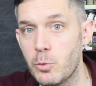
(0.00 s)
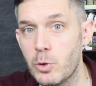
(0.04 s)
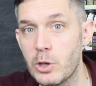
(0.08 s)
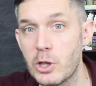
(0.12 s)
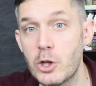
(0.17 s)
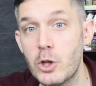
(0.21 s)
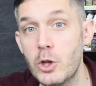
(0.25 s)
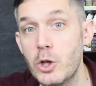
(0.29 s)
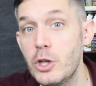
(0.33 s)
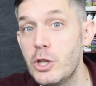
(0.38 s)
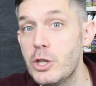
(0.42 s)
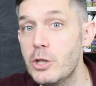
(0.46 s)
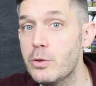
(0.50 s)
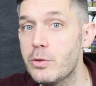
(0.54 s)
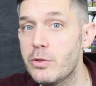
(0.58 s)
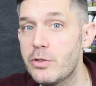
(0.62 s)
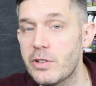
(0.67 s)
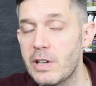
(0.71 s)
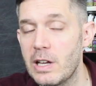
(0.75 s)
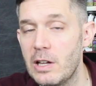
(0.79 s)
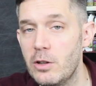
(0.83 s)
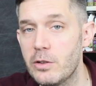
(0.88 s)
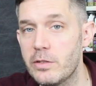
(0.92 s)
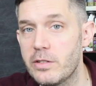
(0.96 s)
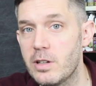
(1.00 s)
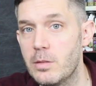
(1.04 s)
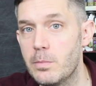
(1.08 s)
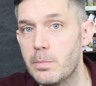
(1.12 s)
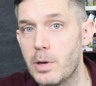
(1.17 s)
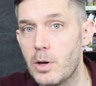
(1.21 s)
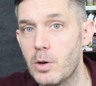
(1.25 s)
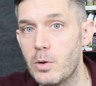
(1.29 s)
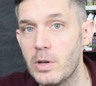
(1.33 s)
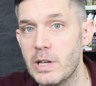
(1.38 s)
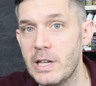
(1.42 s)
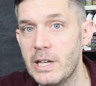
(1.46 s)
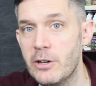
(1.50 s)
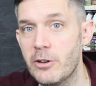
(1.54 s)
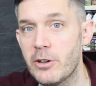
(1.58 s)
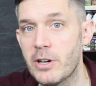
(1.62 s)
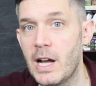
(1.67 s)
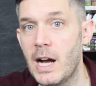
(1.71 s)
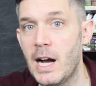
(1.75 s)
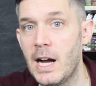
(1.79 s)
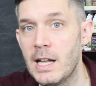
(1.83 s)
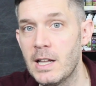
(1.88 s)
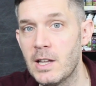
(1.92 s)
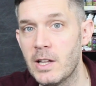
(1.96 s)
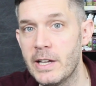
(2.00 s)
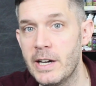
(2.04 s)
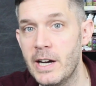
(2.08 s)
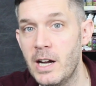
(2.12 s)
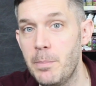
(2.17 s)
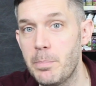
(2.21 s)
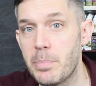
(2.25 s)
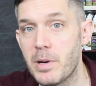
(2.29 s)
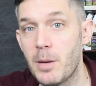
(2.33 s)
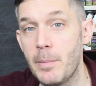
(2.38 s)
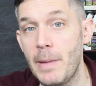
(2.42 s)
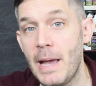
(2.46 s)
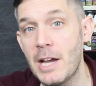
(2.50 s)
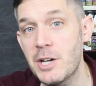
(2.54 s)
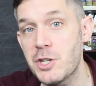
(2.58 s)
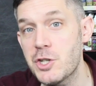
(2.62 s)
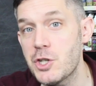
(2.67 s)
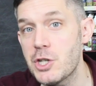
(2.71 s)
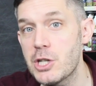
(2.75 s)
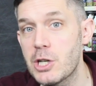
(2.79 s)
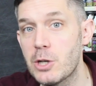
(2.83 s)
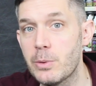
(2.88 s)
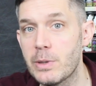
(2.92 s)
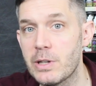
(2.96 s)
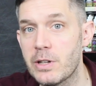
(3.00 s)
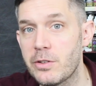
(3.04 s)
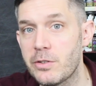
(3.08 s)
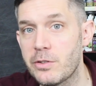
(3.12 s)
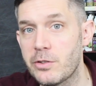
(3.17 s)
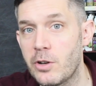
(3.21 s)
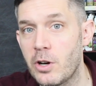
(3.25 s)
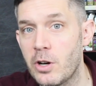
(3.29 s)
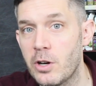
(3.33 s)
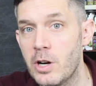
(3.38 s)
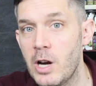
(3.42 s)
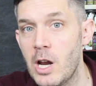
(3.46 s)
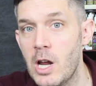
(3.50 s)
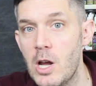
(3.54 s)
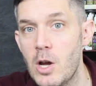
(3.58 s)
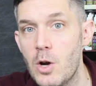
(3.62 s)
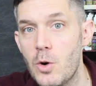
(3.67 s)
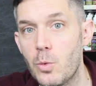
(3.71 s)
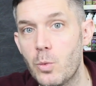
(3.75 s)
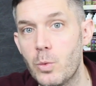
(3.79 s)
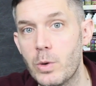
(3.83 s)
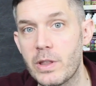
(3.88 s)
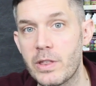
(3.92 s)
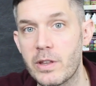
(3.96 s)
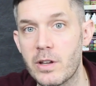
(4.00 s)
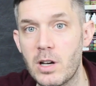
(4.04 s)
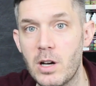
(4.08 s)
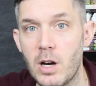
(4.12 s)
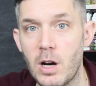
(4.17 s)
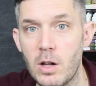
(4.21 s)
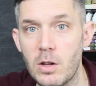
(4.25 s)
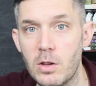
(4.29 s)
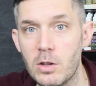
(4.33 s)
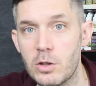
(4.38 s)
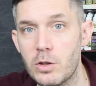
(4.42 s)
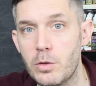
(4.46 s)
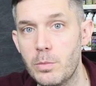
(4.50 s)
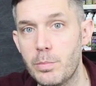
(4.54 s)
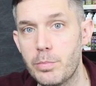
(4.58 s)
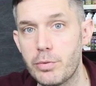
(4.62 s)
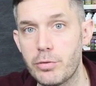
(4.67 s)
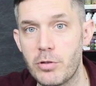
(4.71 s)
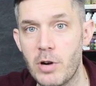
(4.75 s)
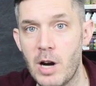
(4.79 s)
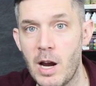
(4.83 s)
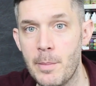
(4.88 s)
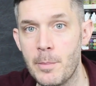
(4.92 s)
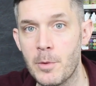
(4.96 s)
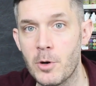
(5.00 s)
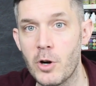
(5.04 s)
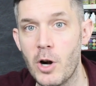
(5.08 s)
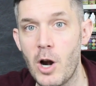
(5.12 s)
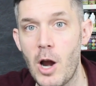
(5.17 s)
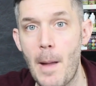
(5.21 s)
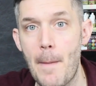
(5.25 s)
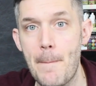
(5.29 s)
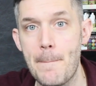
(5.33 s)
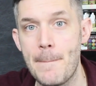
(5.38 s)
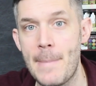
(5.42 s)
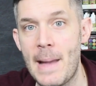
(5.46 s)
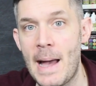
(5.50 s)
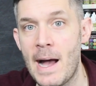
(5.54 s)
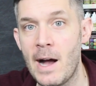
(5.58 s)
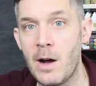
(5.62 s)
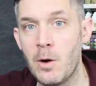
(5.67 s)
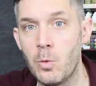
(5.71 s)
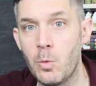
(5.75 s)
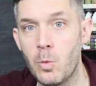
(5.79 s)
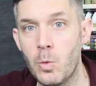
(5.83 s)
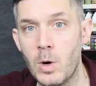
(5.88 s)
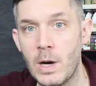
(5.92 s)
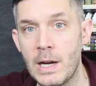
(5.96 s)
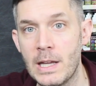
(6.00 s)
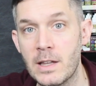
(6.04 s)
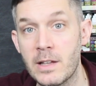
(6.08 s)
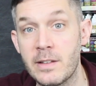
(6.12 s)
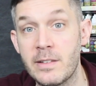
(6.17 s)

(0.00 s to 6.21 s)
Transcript: We could use skeleton bone here and highlight up, but I'm actually going to start with color primer matte white.